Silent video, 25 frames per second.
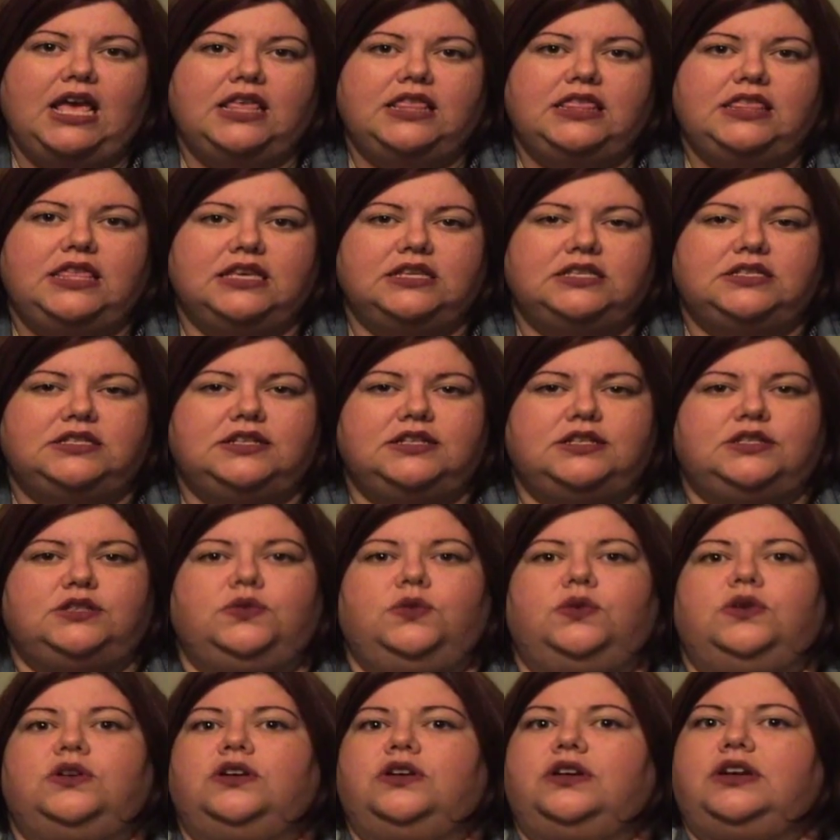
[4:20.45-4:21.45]
this
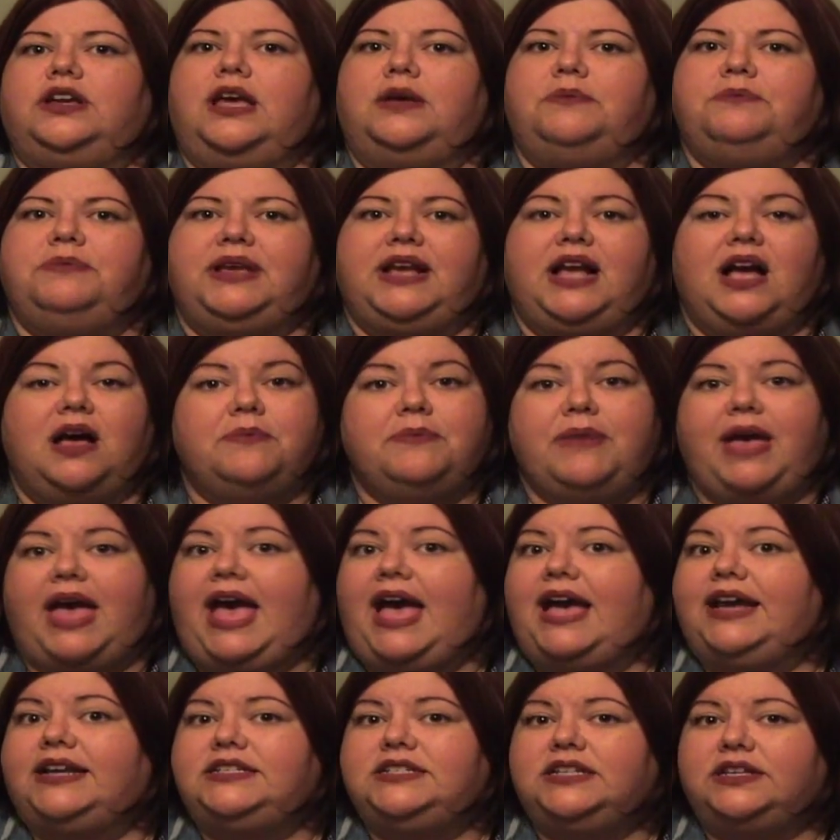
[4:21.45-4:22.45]
disorder can become
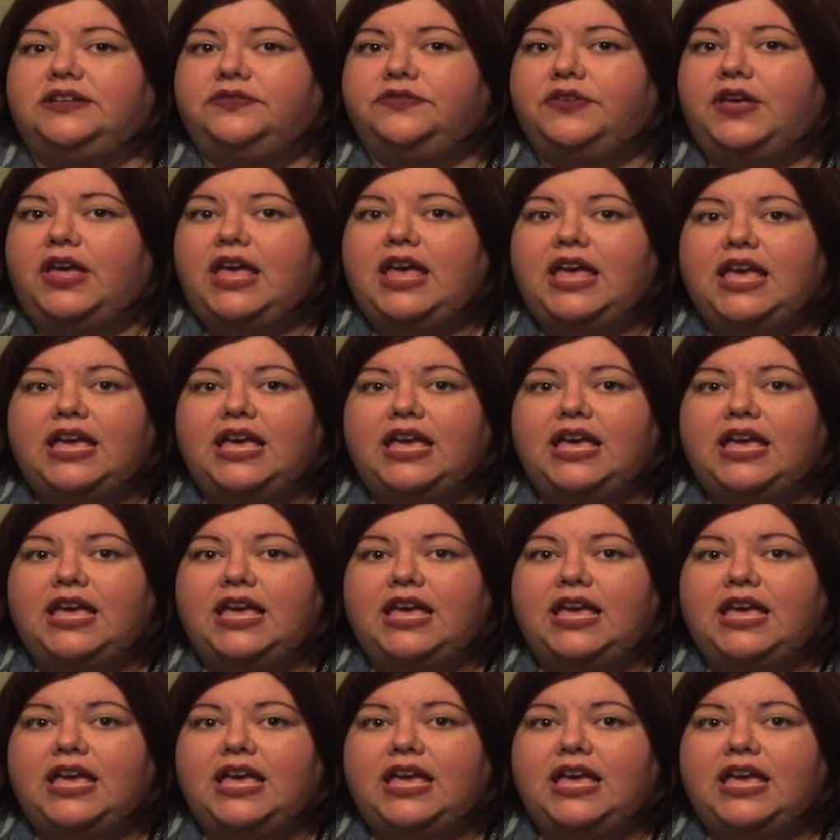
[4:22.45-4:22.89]
active